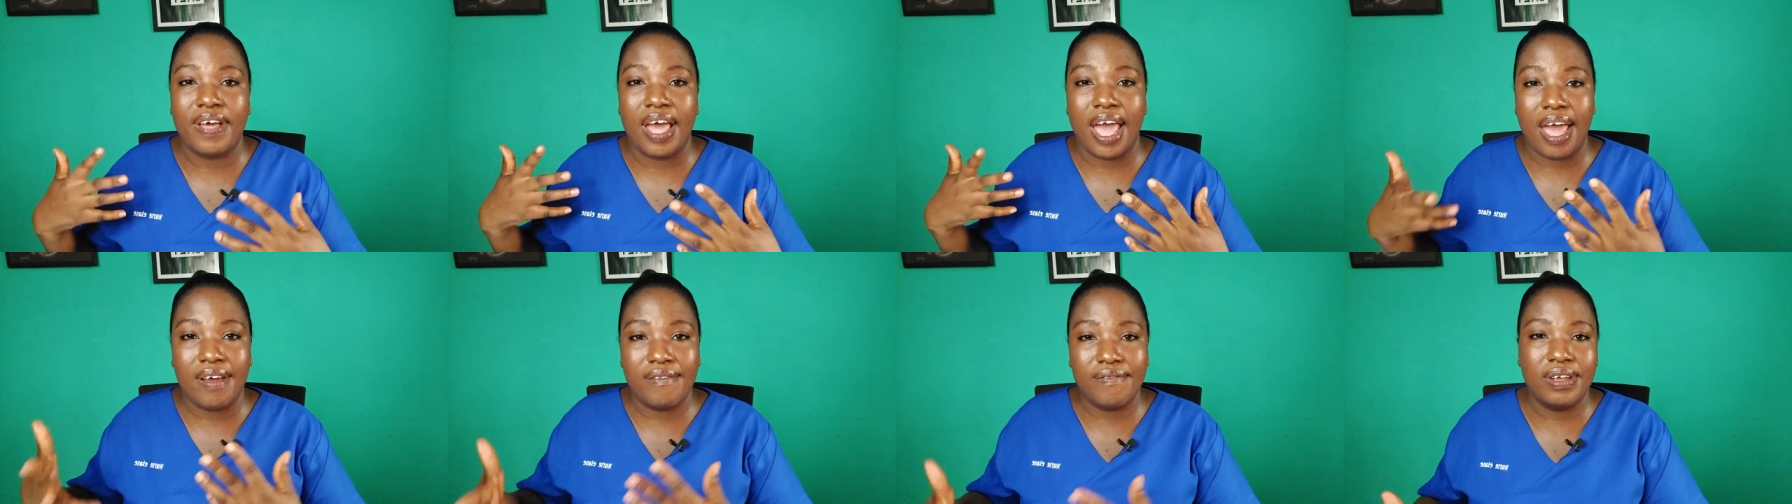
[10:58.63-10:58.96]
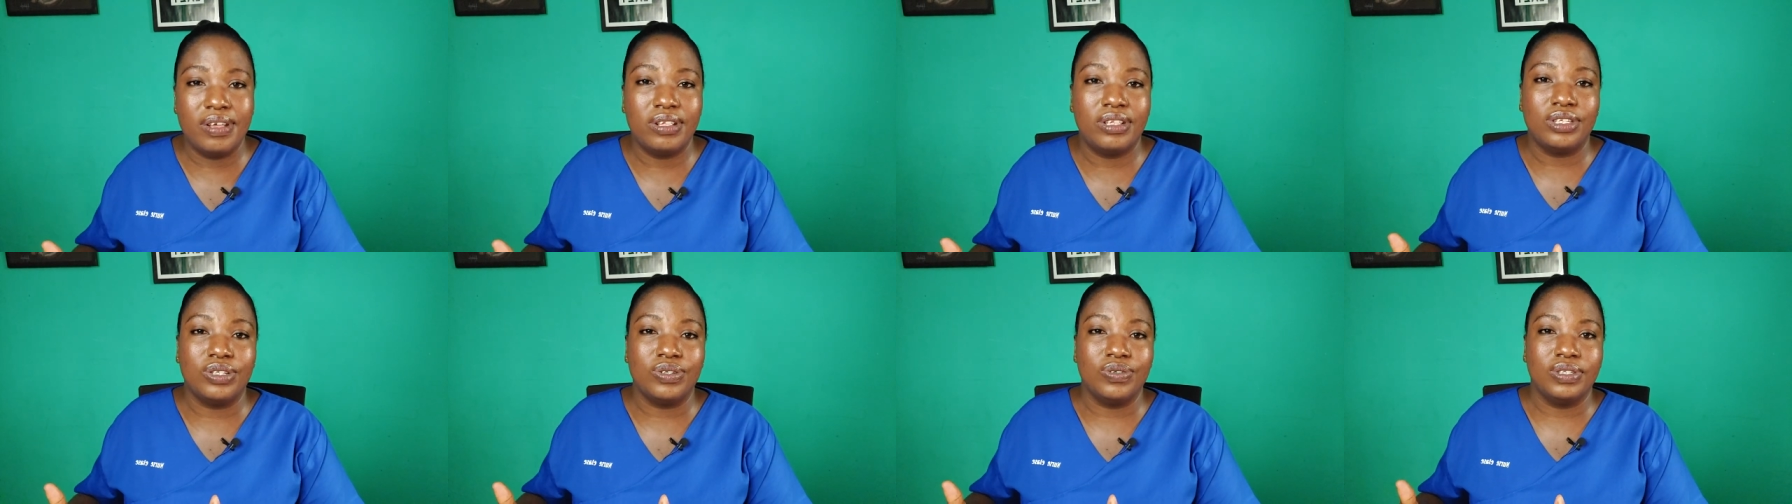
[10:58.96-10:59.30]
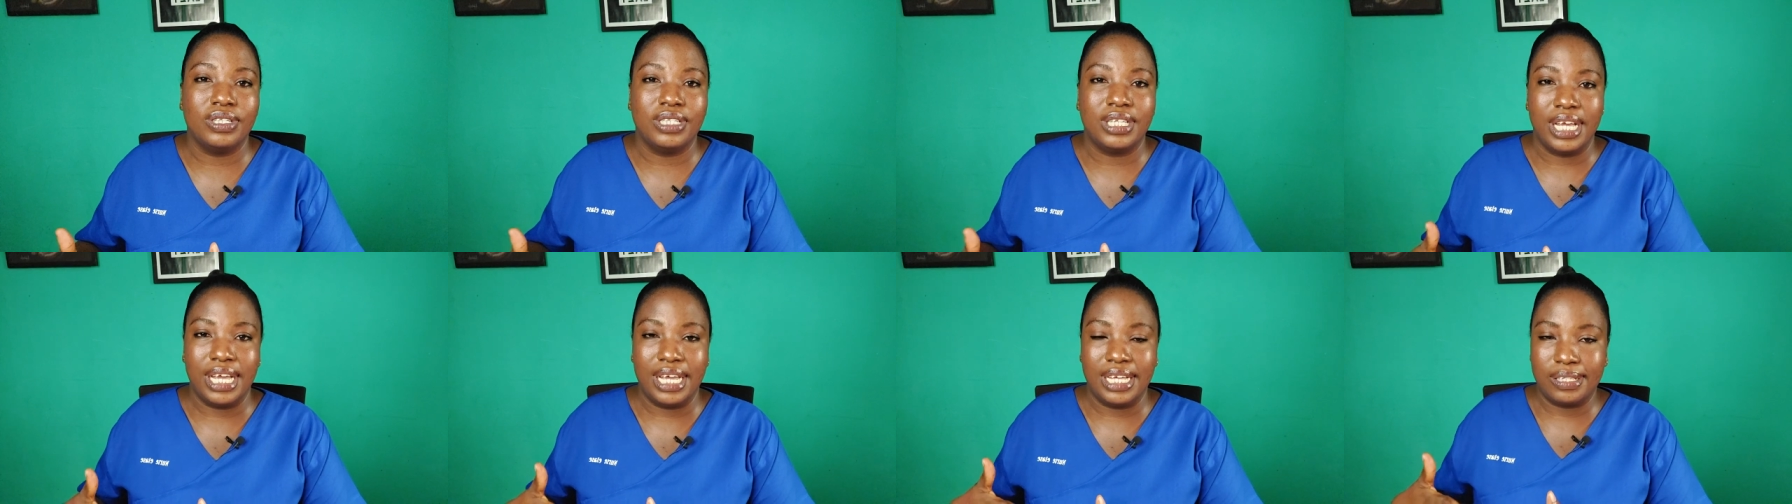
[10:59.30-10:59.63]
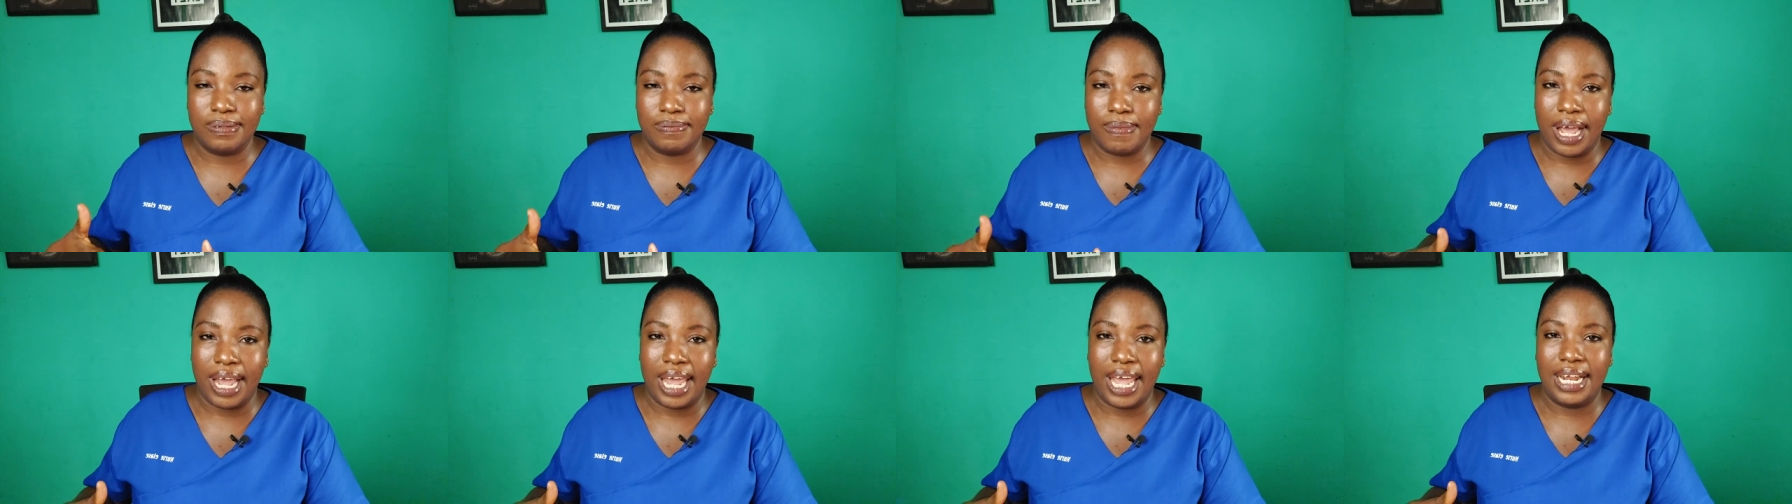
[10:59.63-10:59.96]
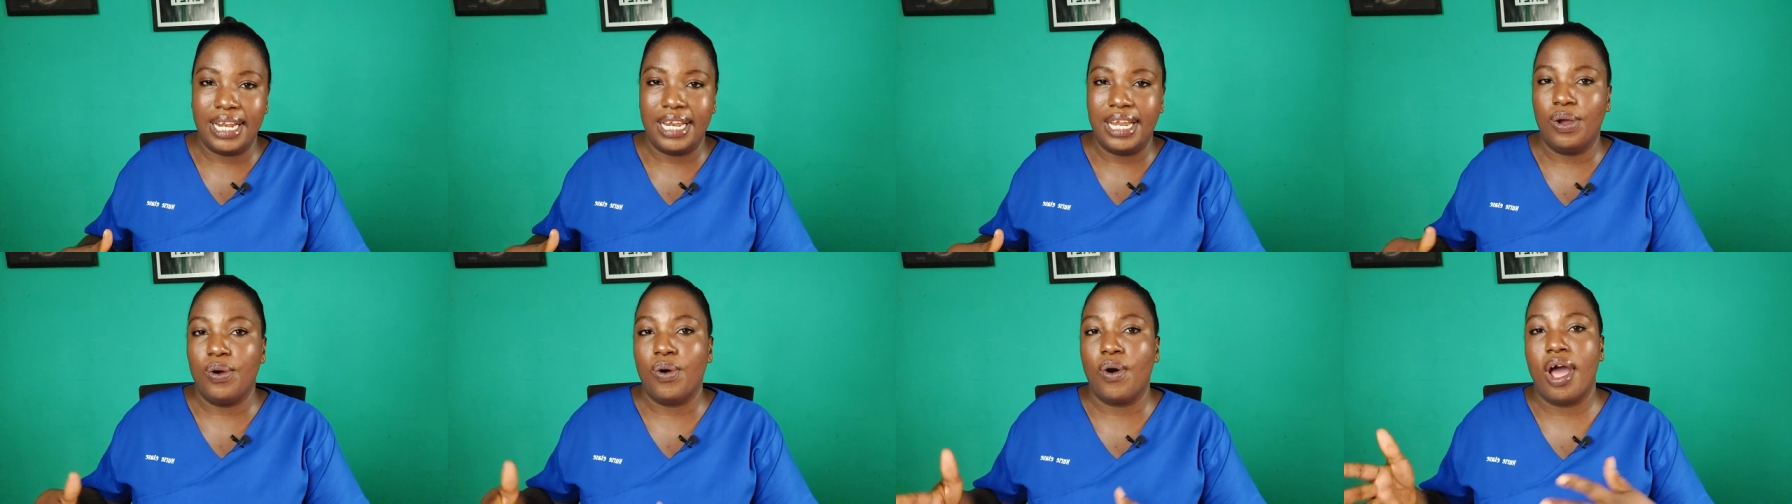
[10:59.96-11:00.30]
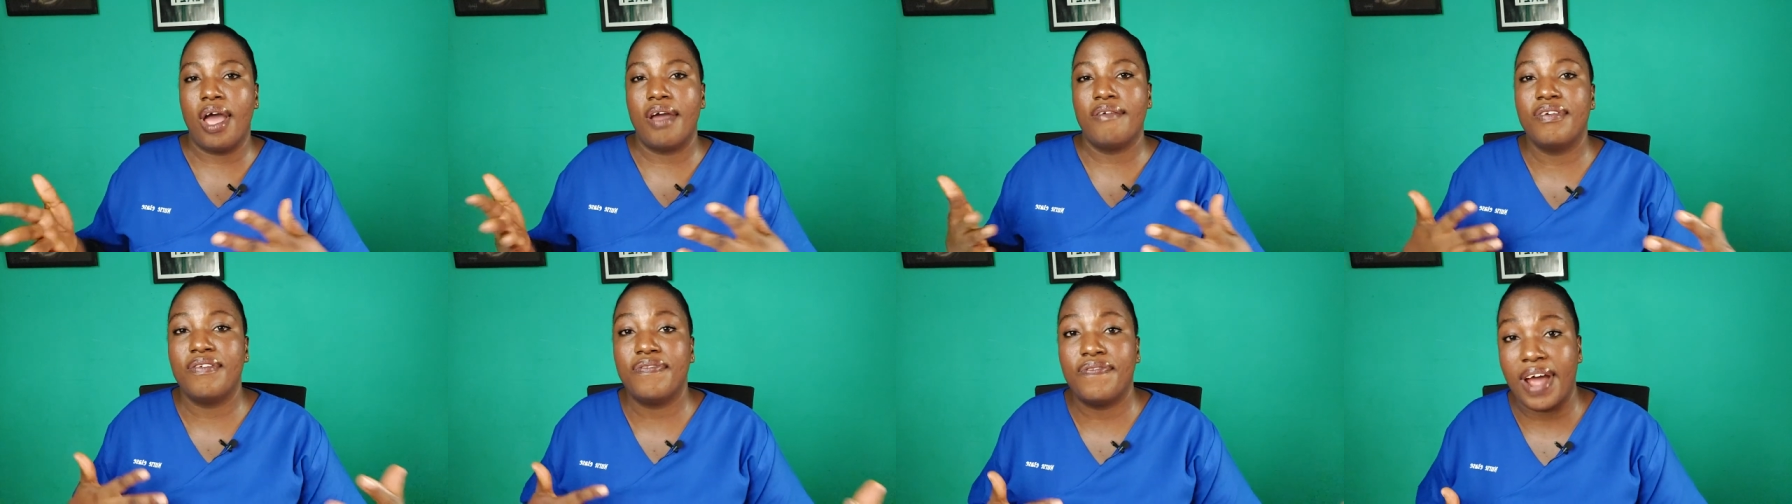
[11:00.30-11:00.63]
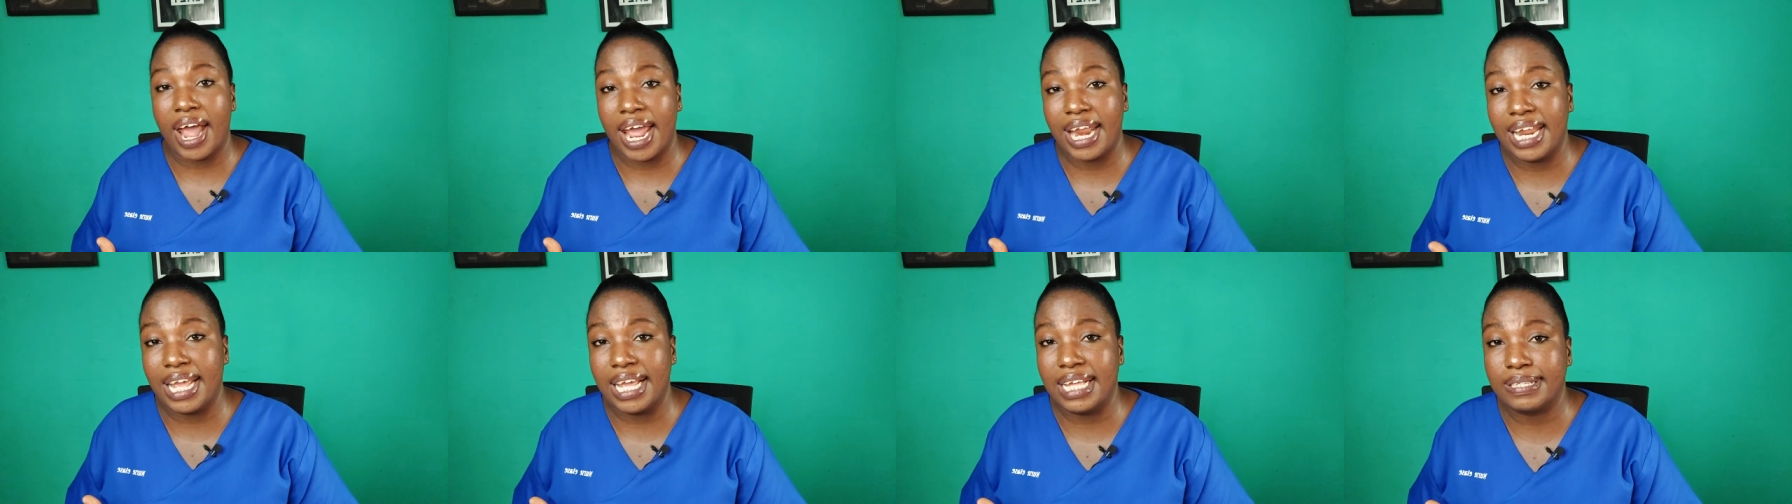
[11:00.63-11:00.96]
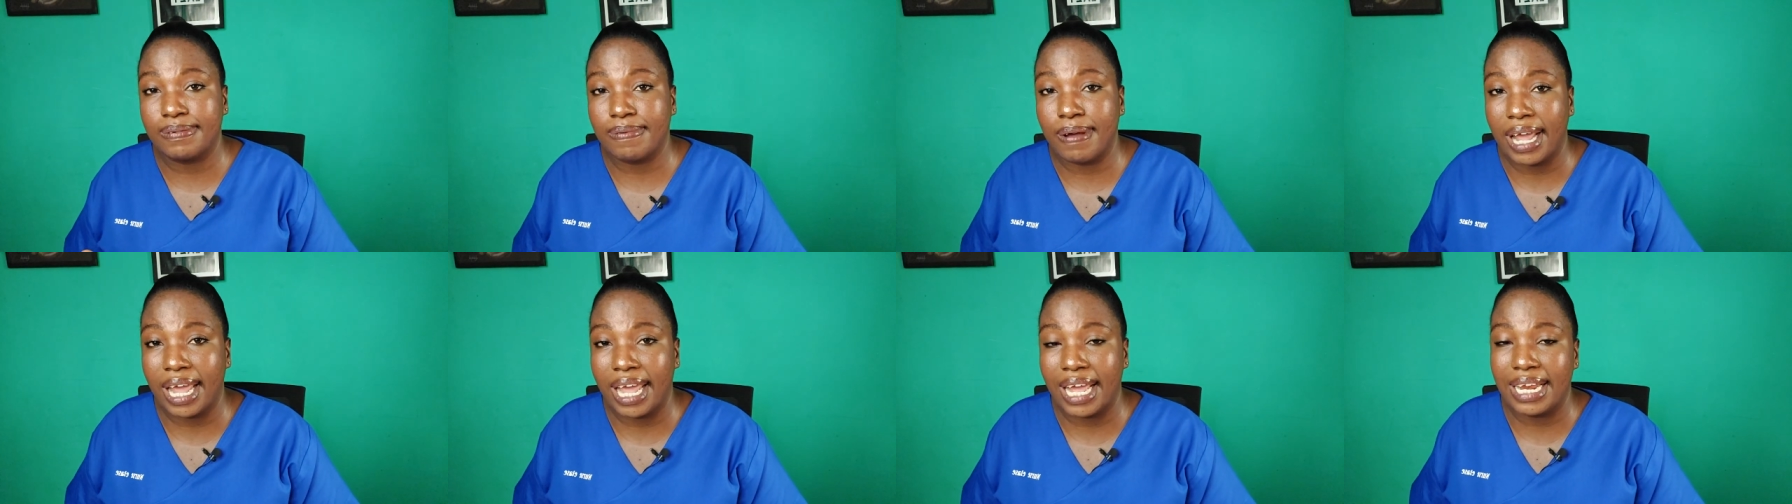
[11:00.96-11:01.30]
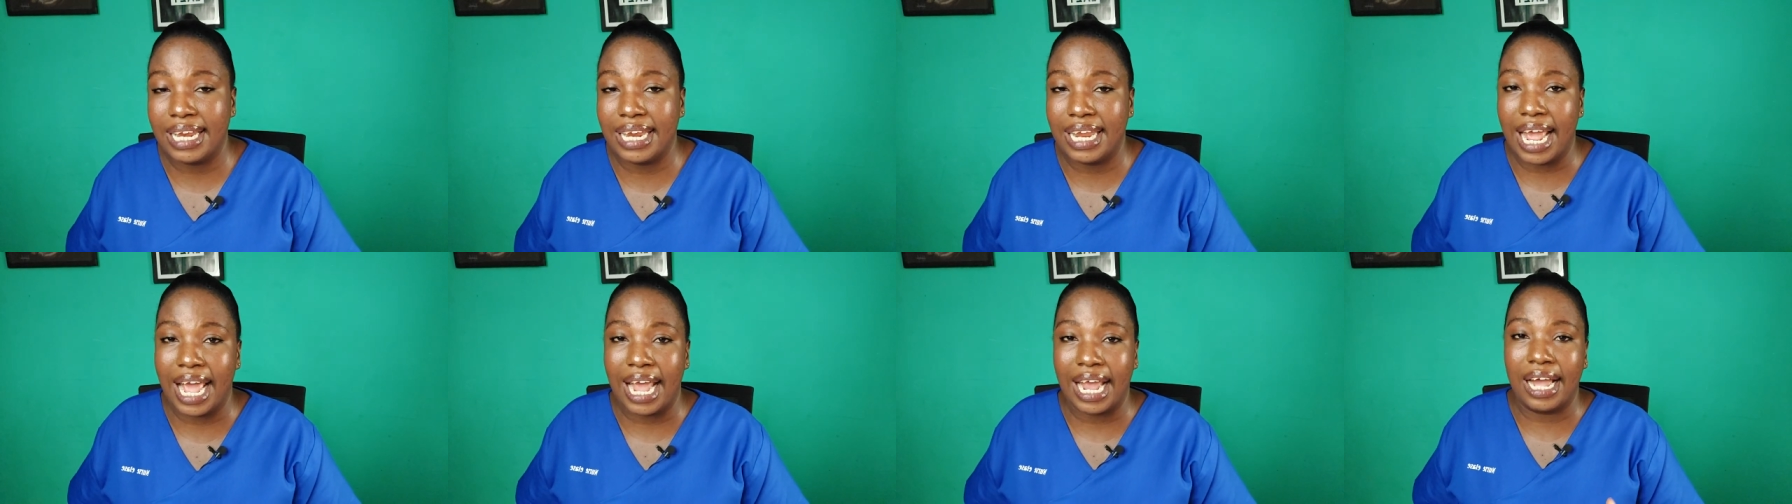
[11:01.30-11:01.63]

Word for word: every tuesday is market day or every friday is market day i